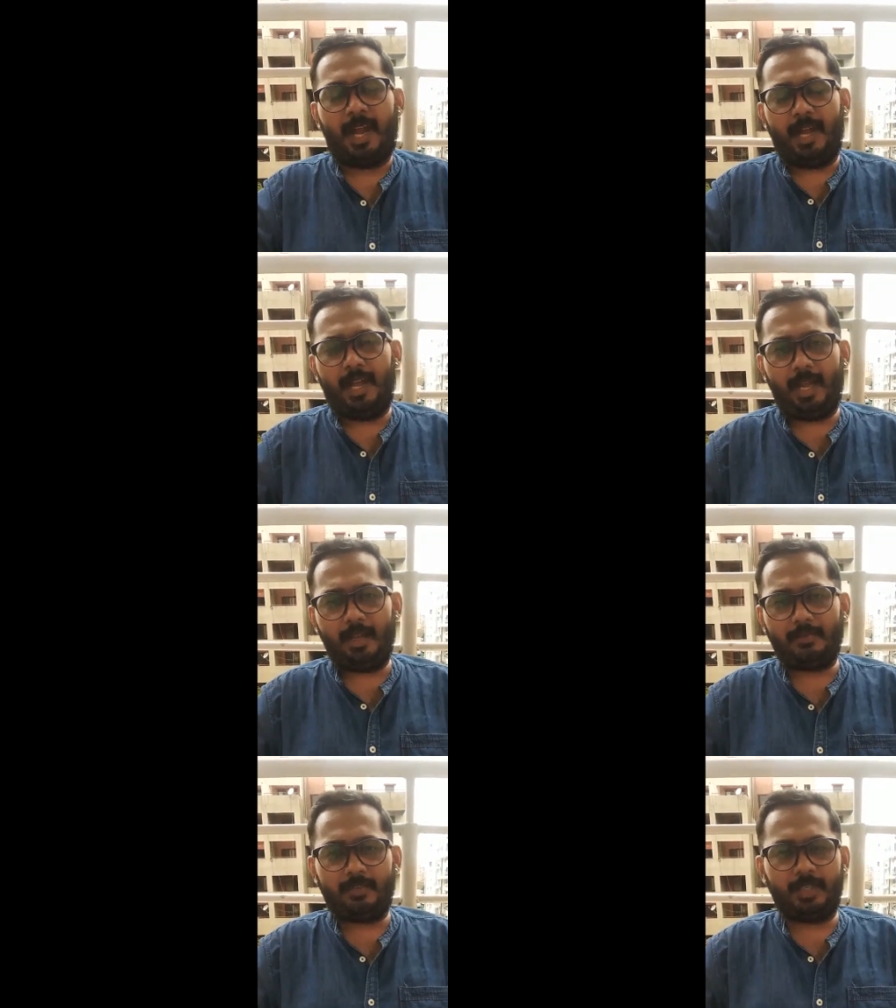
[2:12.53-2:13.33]
I
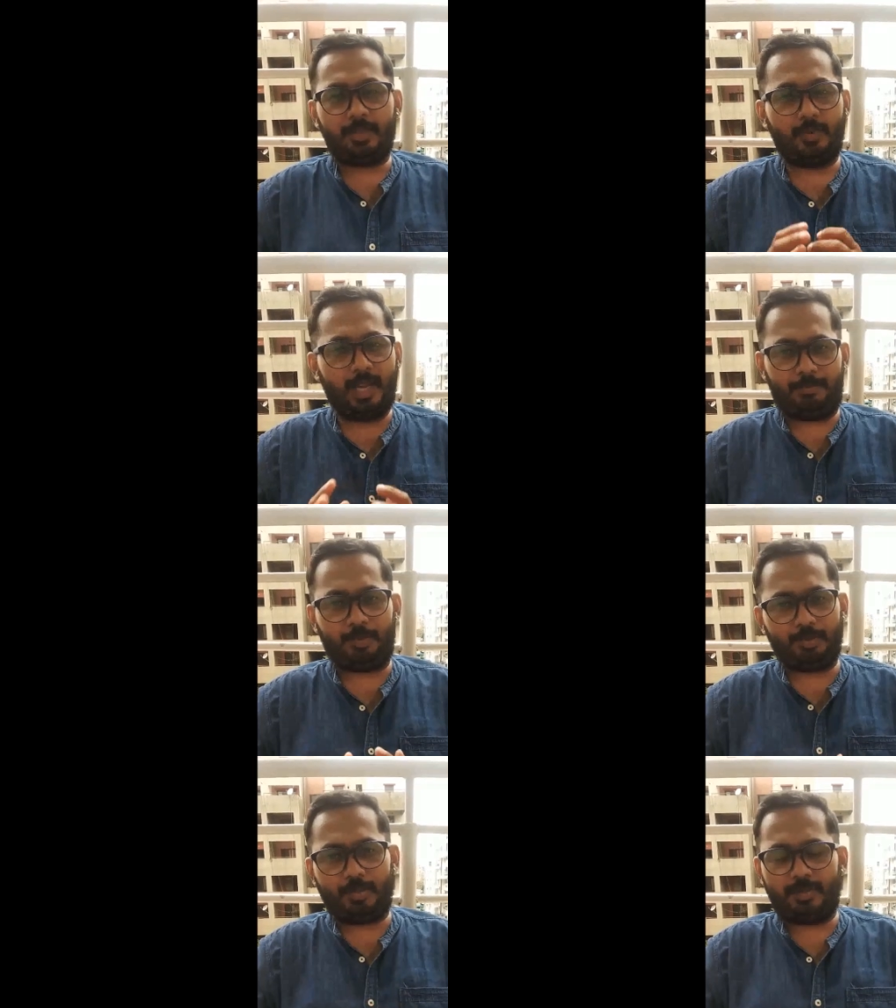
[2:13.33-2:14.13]
have a dual
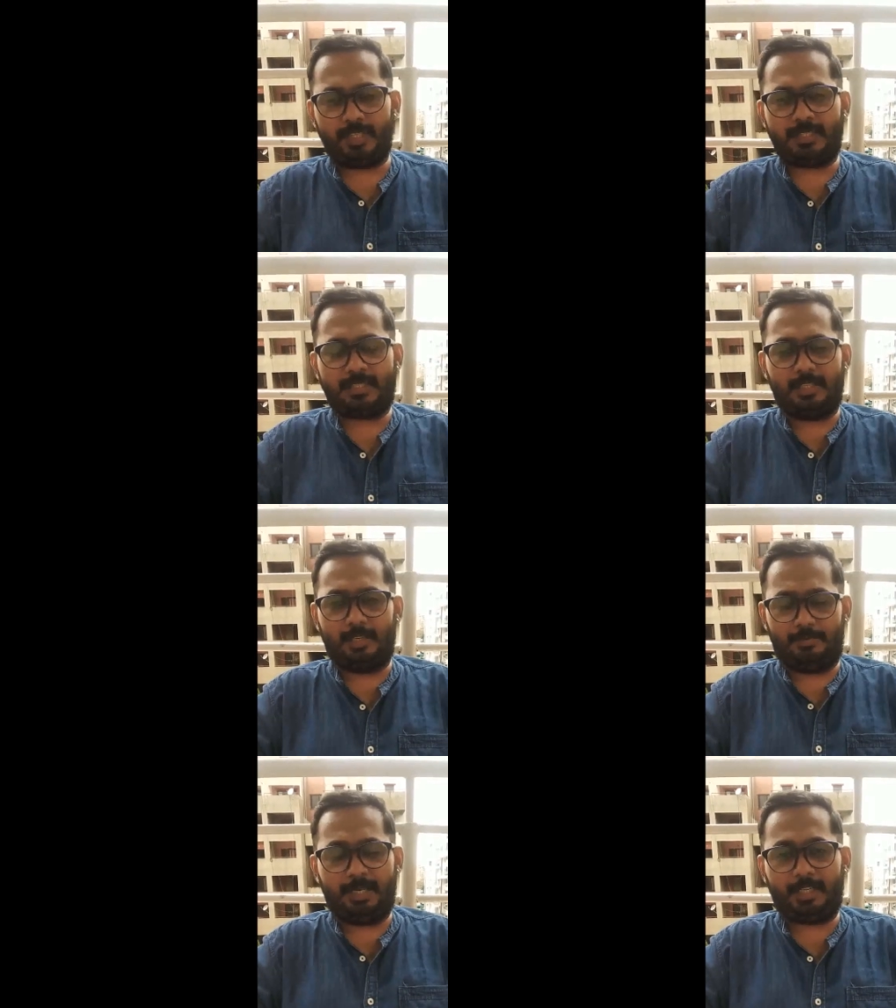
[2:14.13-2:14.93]
approach on this
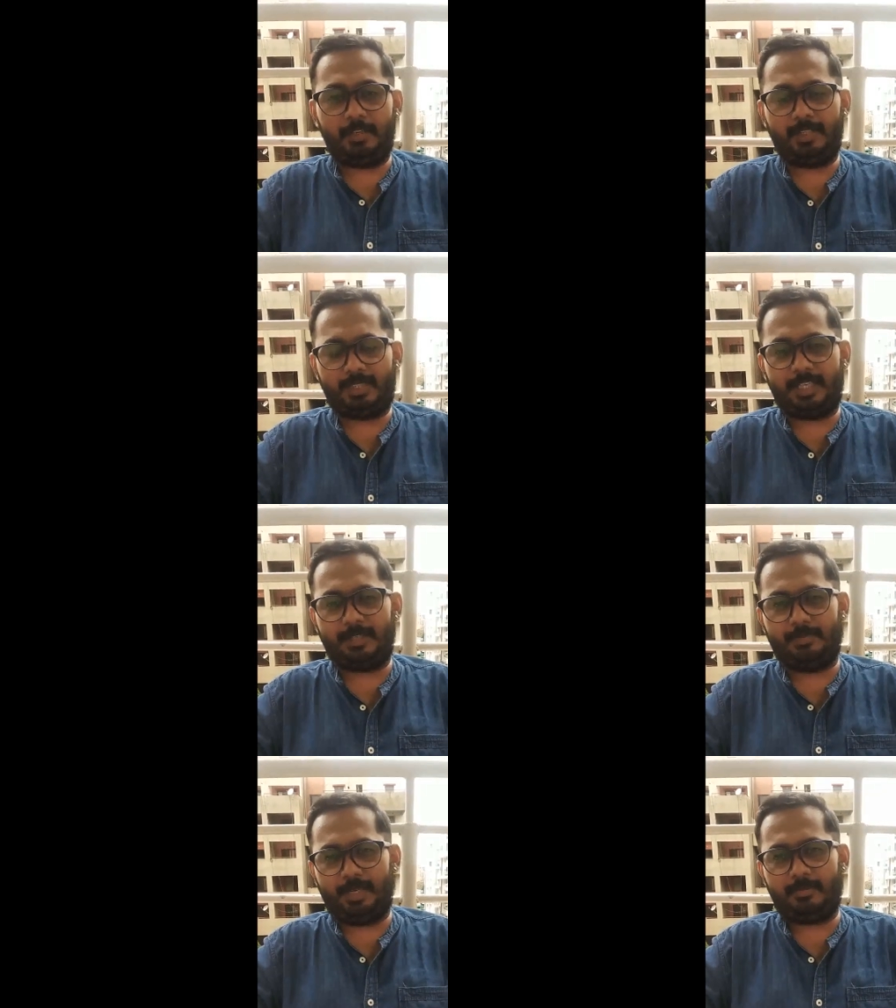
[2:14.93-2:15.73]
particular
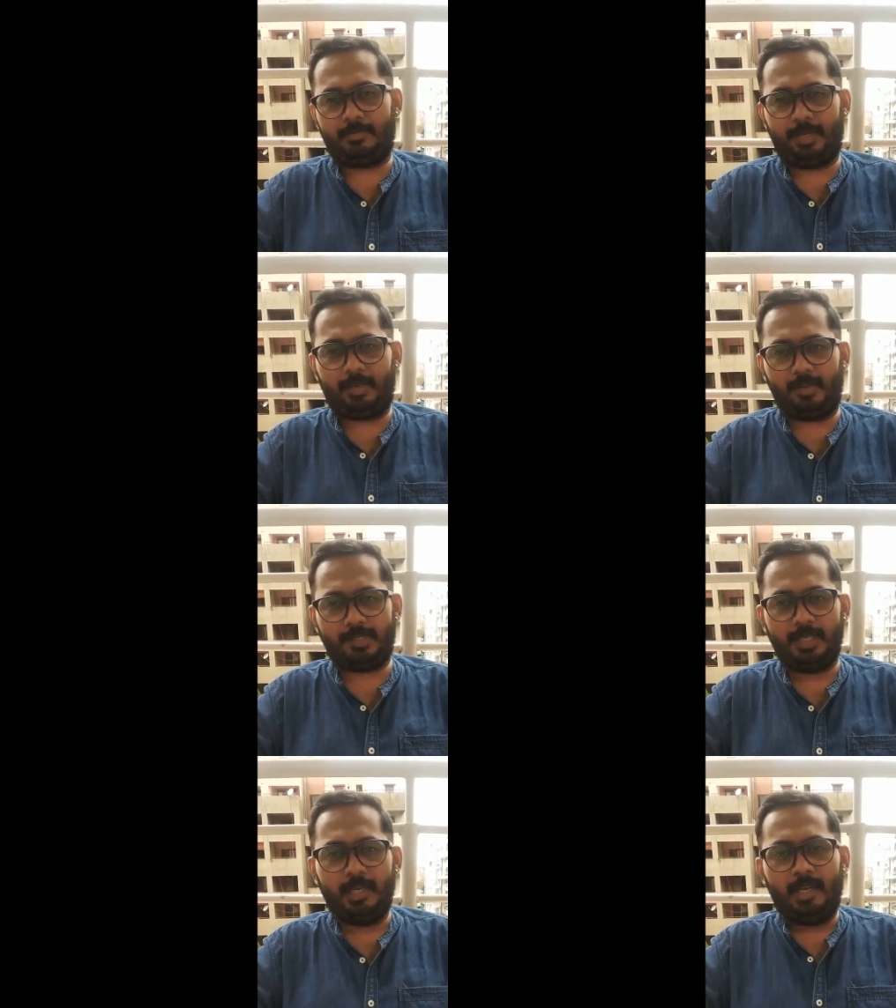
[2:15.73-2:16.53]
statement, because